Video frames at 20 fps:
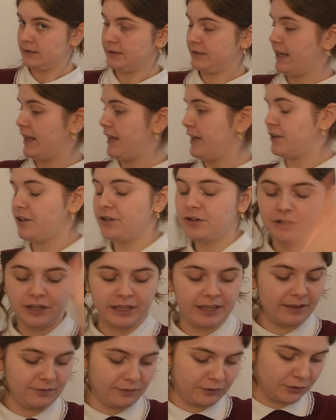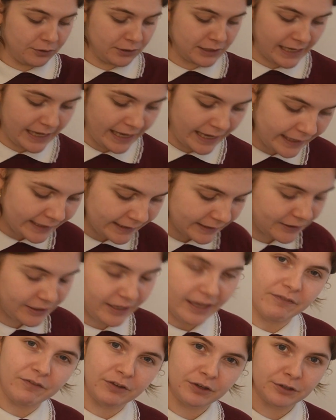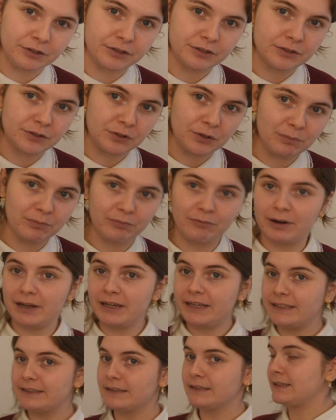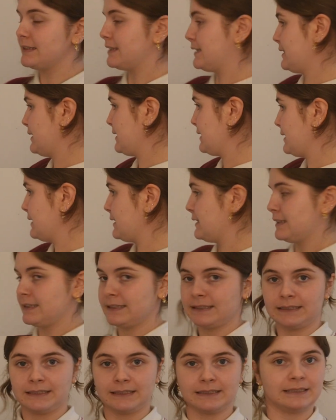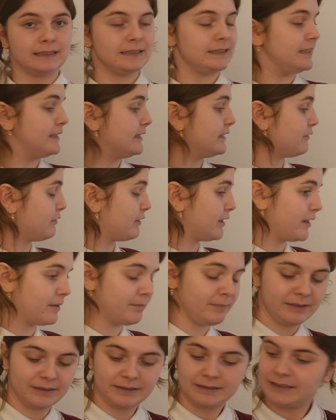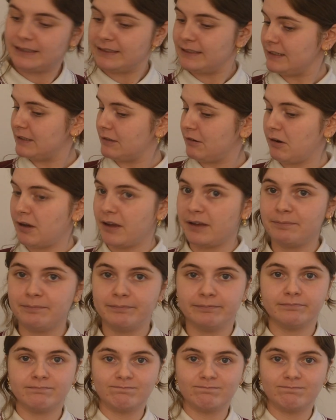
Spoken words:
Nah, you're not here for good hair. You're here for good soup, right? Is it crime? Is it a crime?